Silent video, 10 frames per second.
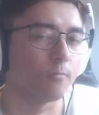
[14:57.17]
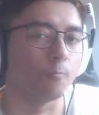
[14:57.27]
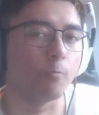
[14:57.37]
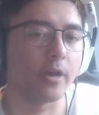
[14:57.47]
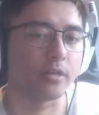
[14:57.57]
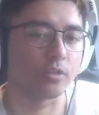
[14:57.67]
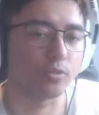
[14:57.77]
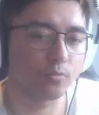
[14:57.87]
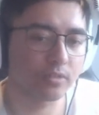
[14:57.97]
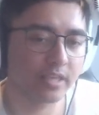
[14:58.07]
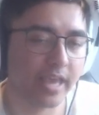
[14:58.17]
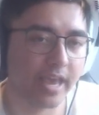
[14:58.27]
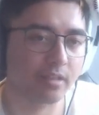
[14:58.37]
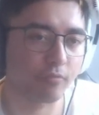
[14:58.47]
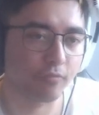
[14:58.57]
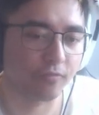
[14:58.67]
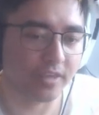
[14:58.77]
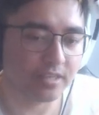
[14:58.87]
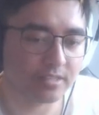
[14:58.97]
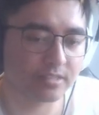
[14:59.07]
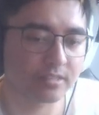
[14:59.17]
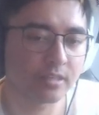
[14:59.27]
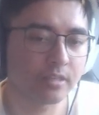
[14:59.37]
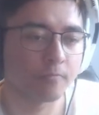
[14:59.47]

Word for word: when you can't fix